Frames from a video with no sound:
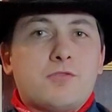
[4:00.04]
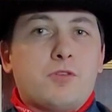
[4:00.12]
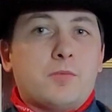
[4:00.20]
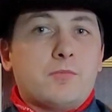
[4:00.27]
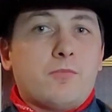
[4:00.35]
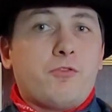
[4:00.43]

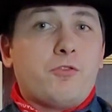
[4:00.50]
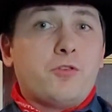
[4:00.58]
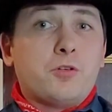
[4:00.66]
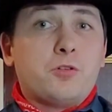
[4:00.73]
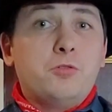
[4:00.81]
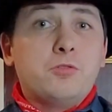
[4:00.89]
from
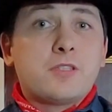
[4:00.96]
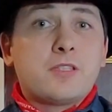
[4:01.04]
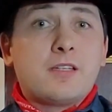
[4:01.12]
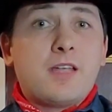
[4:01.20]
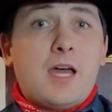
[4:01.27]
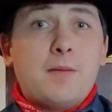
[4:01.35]
fur
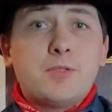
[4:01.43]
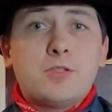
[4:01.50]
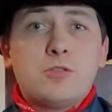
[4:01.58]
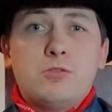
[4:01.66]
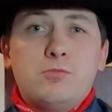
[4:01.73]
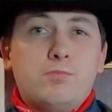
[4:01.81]
coonskin caps
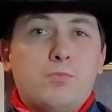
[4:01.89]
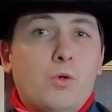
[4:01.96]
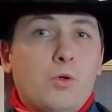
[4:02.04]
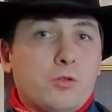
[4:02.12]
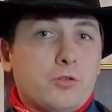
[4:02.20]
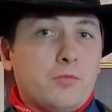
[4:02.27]
to
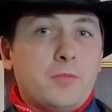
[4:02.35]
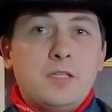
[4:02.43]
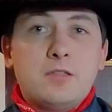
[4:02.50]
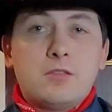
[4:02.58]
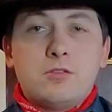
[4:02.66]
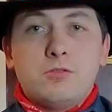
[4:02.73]
wool
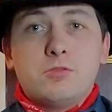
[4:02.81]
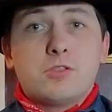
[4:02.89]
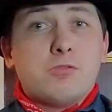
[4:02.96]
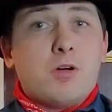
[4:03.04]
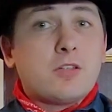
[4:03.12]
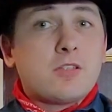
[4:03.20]
derbies to
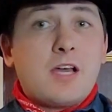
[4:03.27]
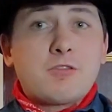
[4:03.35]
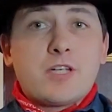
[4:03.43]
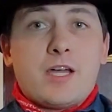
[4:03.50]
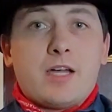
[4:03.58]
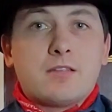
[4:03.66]
straw
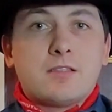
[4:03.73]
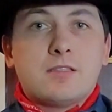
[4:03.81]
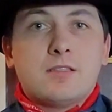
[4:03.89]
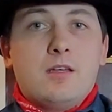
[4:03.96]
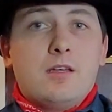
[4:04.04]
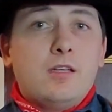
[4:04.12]
slouch
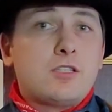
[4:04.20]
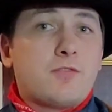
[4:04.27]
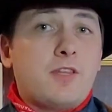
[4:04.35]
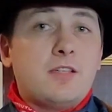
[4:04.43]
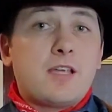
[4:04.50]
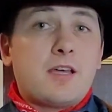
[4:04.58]
hats. Each
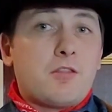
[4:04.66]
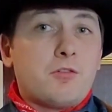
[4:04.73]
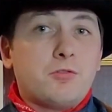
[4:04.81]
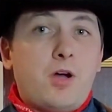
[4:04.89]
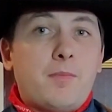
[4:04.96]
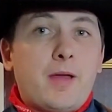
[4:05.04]
of these had
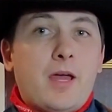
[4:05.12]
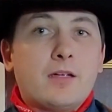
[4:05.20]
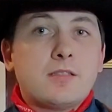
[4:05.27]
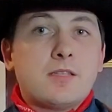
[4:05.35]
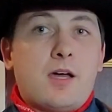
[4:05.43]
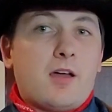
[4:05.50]
their
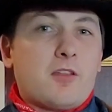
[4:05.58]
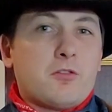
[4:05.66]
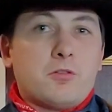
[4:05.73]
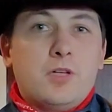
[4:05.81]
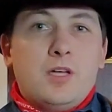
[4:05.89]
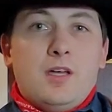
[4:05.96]
drawbacks,
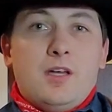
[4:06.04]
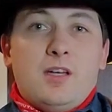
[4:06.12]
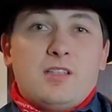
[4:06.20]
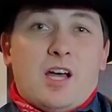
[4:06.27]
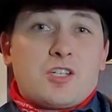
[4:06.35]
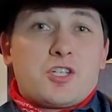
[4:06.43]
either
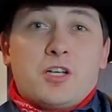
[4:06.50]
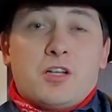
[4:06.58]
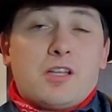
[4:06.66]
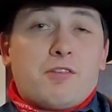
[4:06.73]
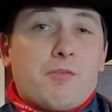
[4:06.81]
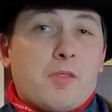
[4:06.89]
not
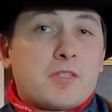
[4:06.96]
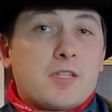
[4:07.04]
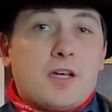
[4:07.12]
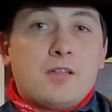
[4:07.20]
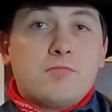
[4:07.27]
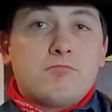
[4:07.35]
shielding from the
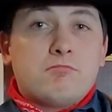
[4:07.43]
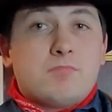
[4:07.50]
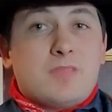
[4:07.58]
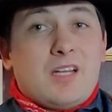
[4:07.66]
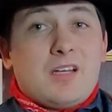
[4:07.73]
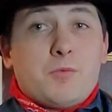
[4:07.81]
sun,
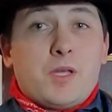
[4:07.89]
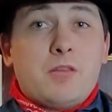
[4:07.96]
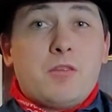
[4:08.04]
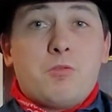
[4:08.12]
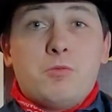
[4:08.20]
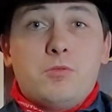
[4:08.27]
letting
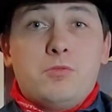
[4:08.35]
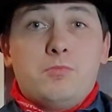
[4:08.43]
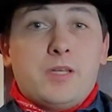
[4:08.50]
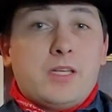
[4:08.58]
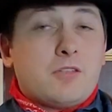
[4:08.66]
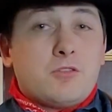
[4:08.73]
rain through,
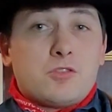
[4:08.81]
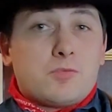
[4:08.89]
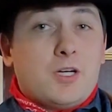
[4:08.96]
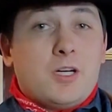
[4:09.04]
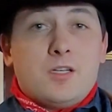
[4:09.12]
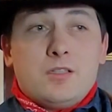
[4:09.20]
being too
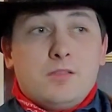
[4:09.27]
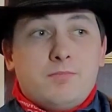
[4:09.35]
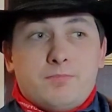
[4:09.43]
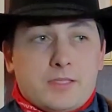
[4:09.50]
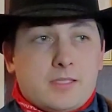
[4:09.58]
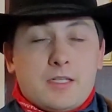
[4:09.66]
small,
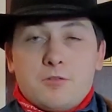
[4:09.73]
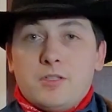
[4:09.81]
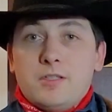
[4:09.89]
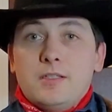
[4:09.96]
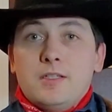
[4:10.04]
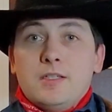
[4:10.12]
etc.